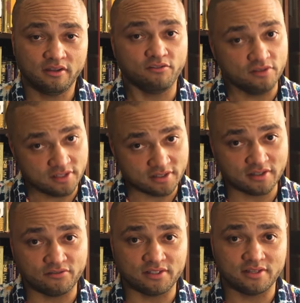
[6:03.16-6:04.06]
if you just
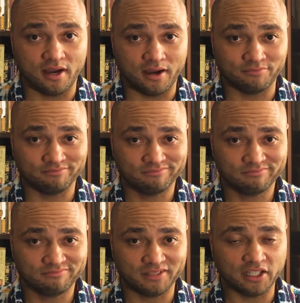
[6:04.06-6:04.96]
give it time.
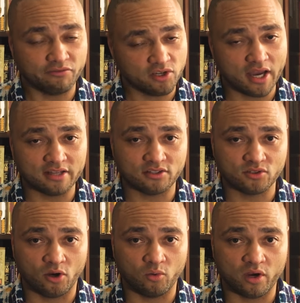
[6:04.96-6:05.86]
Love you guys
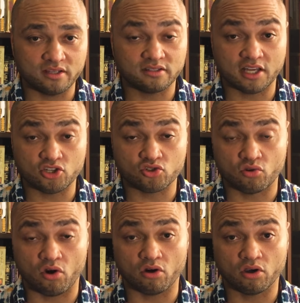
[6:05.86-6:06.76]
as always. Stay
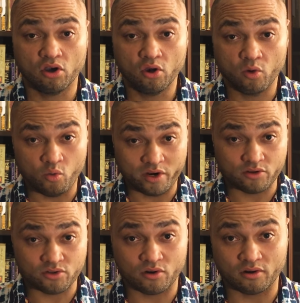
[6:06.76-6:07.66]
strong. We
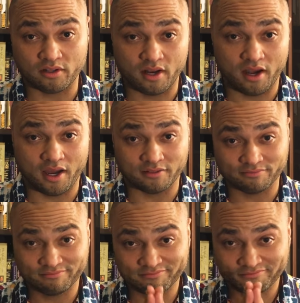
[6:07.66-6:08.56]
are stronger than I.
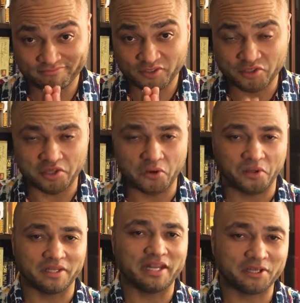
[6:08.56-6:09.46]
See you
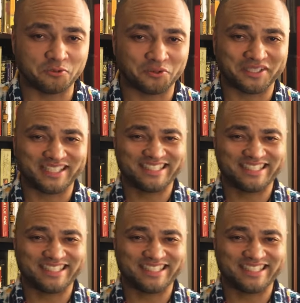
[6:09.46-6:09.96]
on the next one.